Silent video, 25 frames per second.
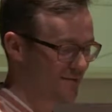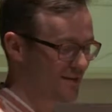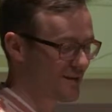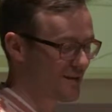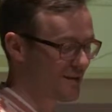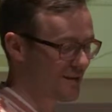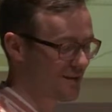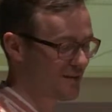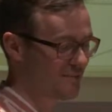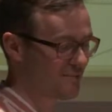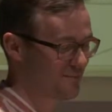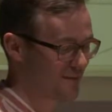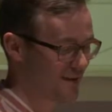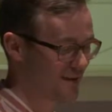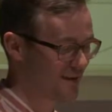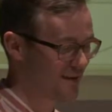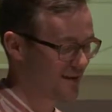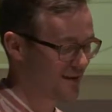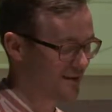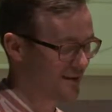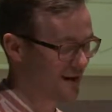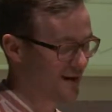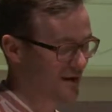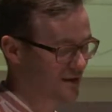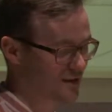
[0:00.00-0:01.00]
The
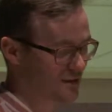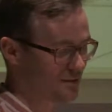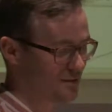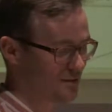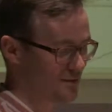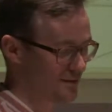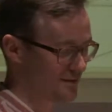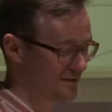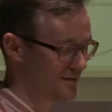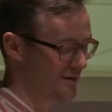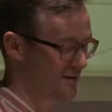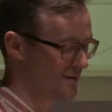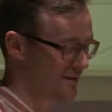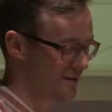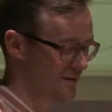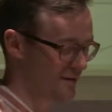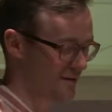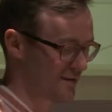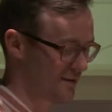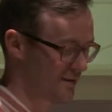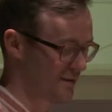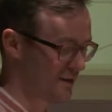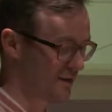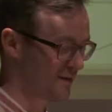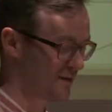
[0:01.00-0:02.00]
actual
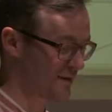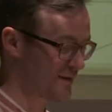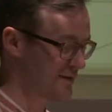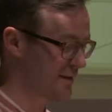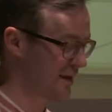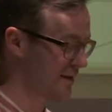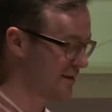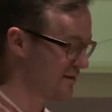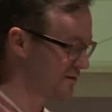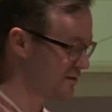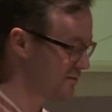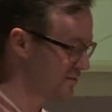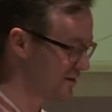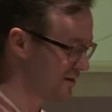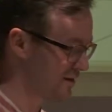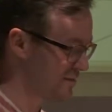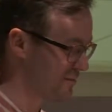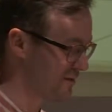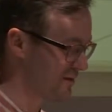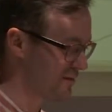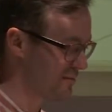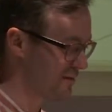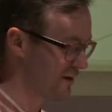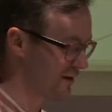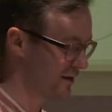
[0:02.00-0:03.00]
interface had to be a
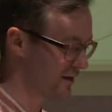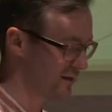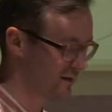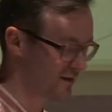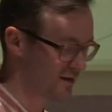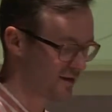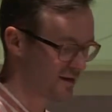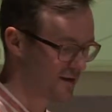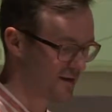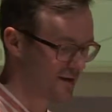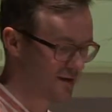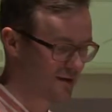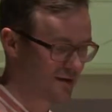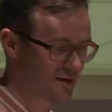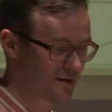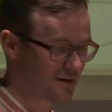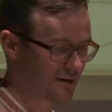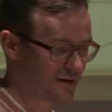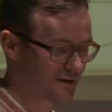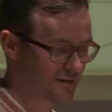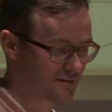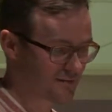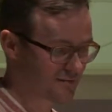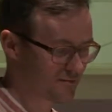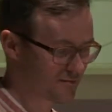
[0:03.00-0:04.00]
bit bigger
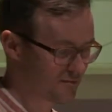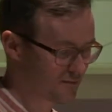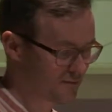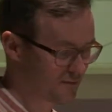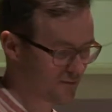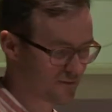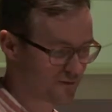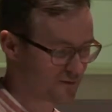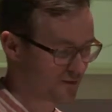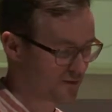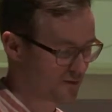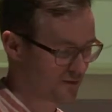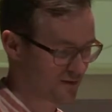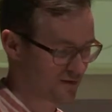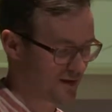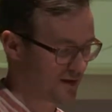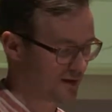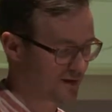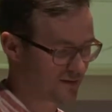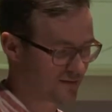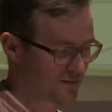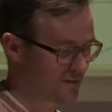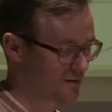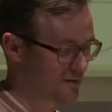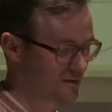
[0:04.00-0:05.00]
for
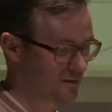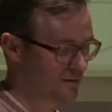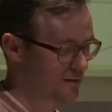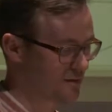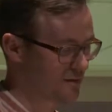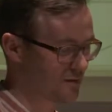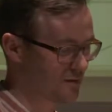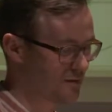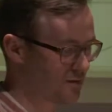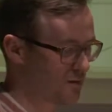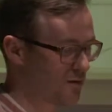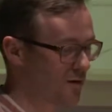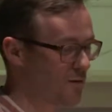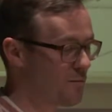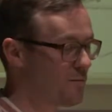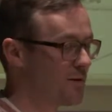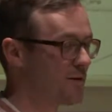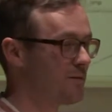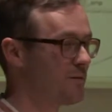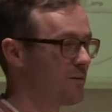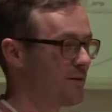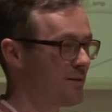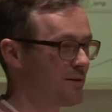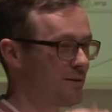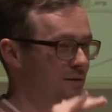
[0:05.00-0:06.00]
like to go
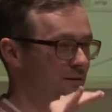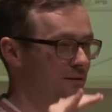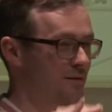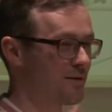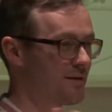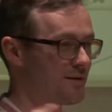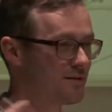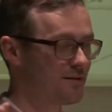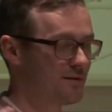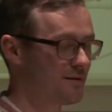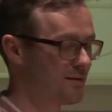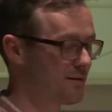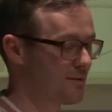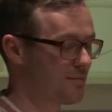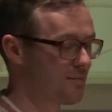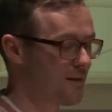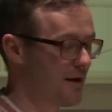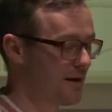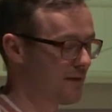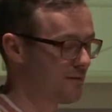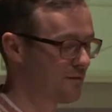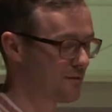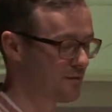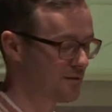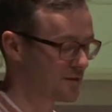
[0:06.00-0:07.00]
between different
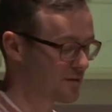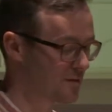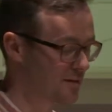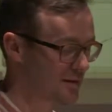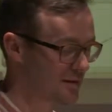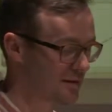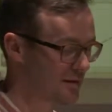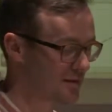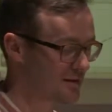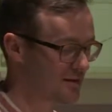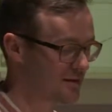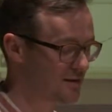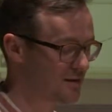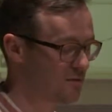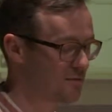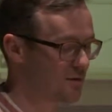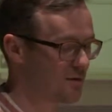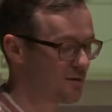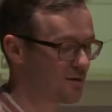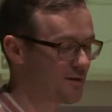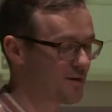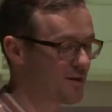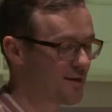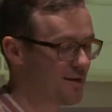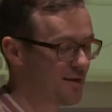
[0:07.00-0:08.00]
platforms and so
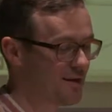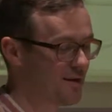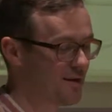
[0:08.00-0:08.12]
on.